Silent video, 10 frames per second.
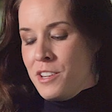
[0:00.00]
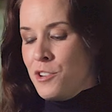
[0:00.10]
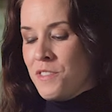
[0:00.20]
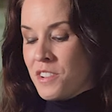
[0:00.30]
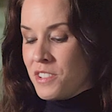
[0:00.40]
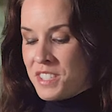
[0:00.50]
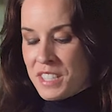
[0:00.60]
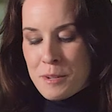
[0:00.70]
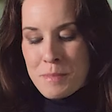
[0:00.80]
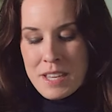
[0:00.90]
You've
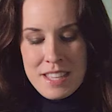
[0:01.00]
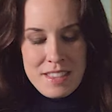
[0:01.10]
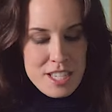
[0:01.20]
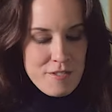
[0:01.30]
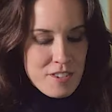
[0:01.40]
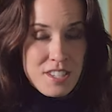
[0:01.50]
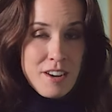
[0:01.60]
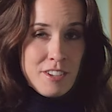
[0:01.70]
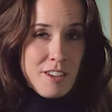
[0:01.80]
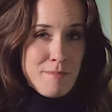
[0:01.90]
seen me in this for
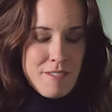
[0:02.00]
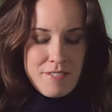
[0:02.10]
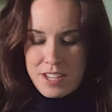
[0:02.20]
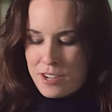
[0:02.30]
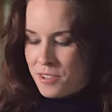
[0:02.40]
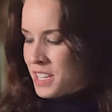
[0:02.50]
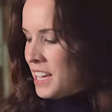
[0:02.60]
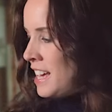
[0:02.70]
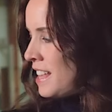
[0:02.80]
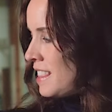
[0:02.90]
several of my videos.
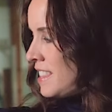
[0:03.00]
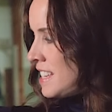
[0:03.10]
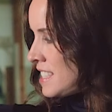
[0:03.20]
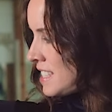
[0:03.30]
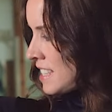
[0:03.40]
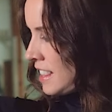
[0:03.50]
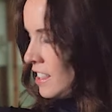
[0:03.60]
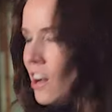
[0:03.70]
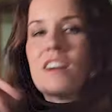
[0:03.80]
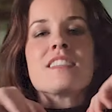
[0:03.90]
This is a
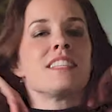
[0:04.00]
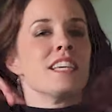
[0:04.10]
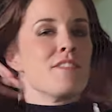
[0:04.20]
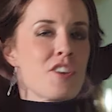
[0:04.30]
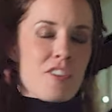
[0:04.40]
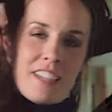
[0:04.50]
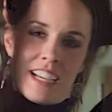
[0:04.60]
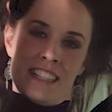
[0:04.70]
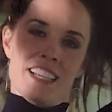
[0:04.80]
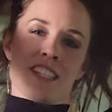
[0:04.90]
long sleeve
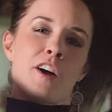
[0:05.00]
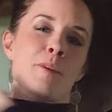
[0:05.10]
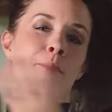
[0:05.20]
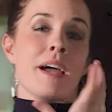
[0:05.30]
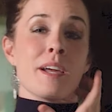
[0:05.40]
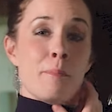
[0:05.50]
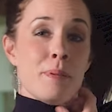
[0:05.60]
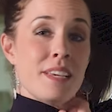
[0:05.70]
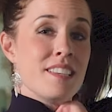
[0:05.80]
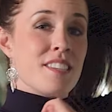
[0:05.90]
turtleneck leotard by
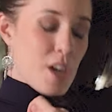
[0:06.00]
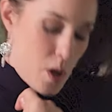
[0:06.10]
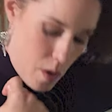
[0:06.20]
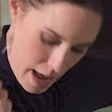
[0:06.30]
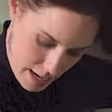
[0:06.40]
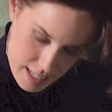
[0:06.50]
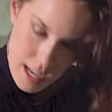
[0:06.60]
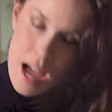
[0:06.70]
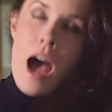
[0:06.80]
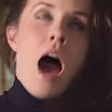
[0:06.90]
Capezio. And
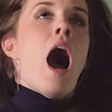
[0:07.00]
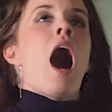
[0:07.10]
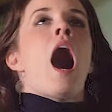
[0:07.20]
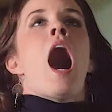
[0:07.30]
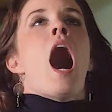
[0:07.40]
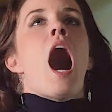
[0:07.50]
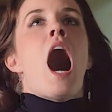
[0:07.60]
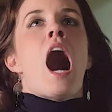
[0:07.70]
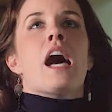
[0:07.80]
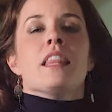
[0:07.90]

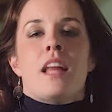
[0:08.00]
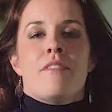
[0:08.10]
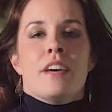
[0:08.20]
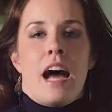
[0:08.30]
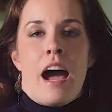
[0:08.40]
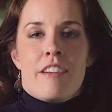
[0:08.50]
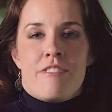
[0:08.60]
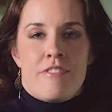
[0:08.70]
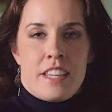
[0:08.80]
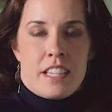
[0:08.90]
I love it. I
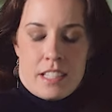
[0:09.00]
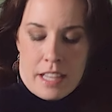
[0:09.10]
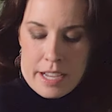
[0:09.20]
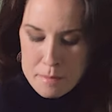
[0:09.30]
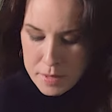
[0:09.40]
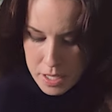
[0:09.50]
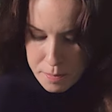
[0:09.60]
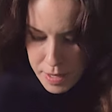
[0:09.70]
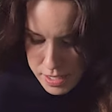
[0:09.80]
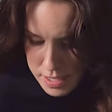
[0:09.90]
feel like a
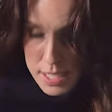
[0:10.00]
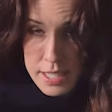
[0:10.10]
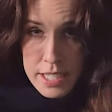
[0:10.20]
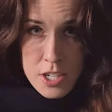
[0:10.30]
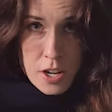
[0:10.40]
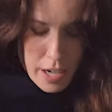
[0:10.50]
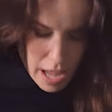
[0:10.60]
million bucks in this leotard.